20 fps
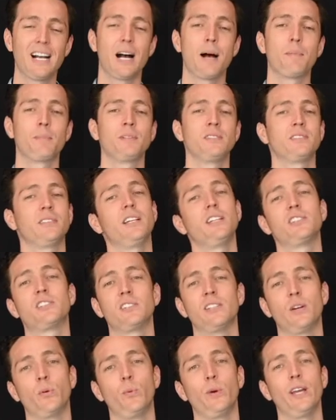
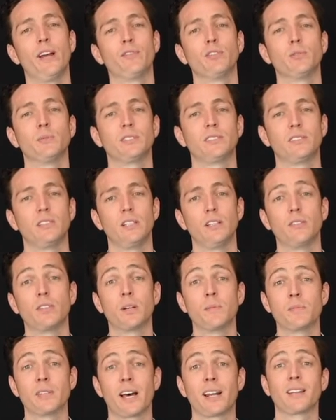compensation that we ever receive
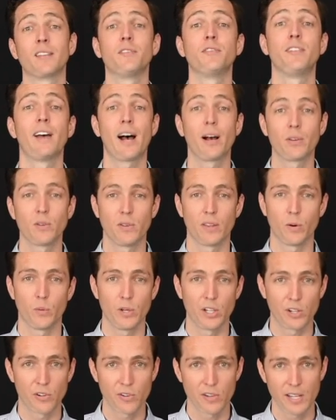comes out of the value that
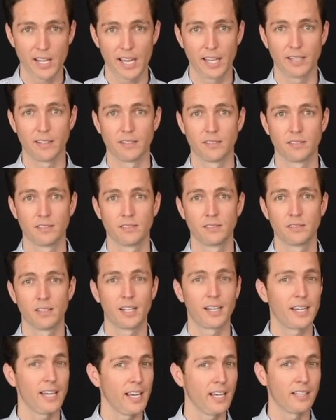we create.
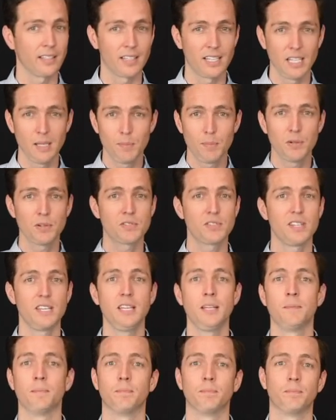Again, keep your
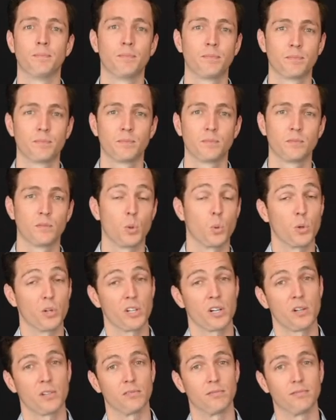team. We're
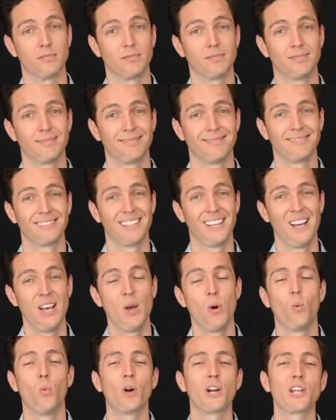going.
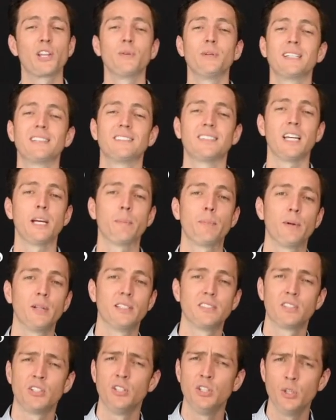One other example
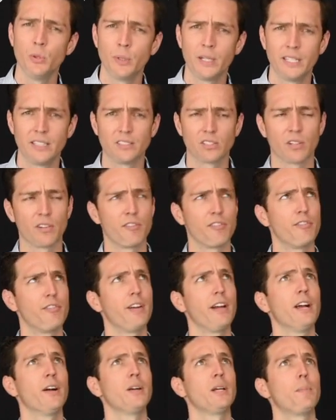is annuities are
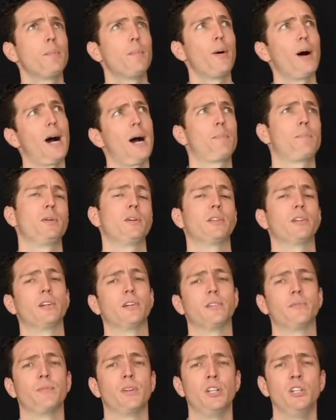very popular.
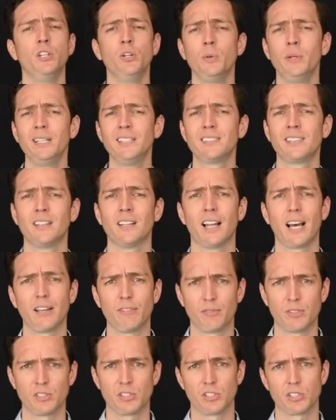Annuities and
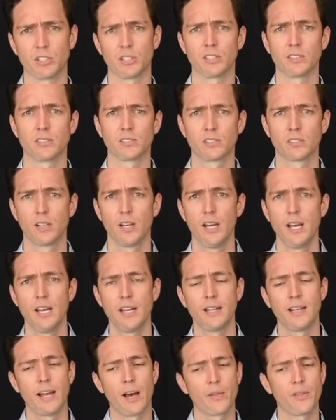life insurance.
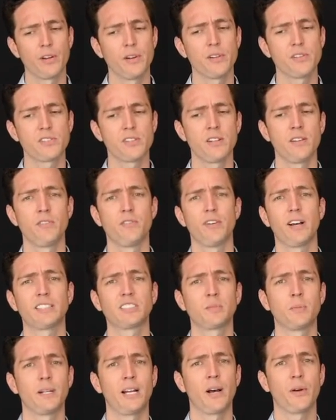Now there is an
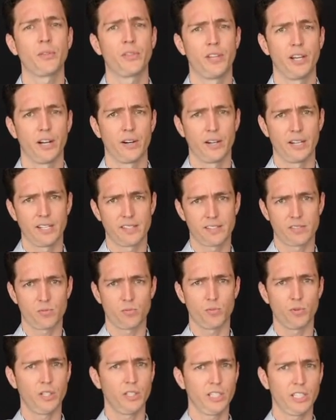investment out there and it's
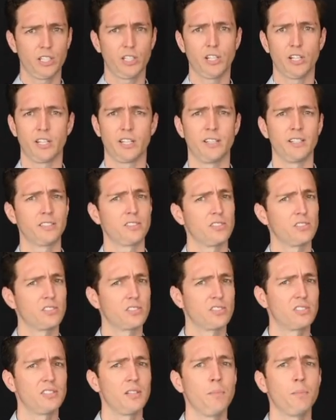really good, and this is
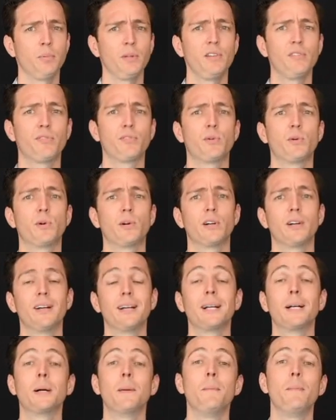simply for
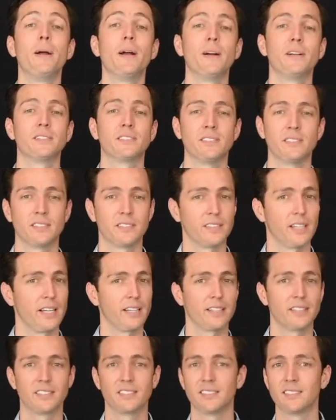comparison's
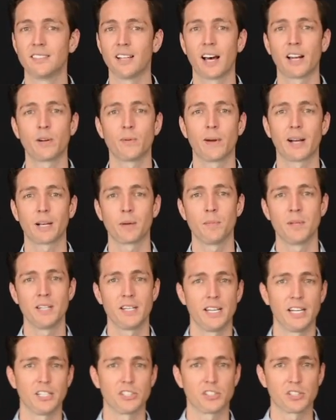sake. This is not a
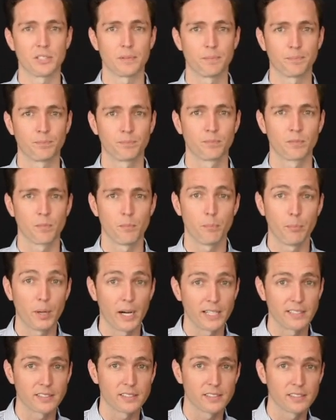recommendation.
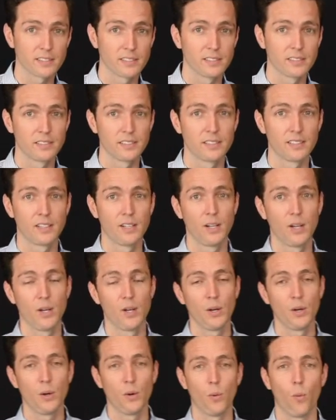But
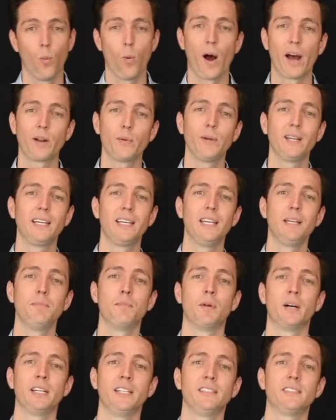why do we
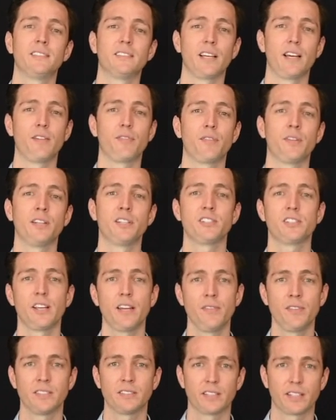keep money safe in the
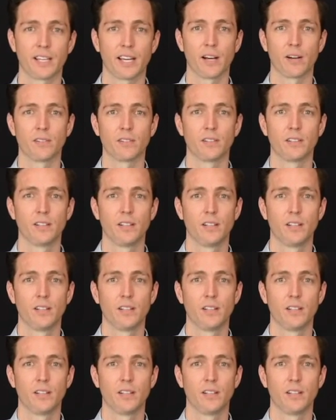savings account?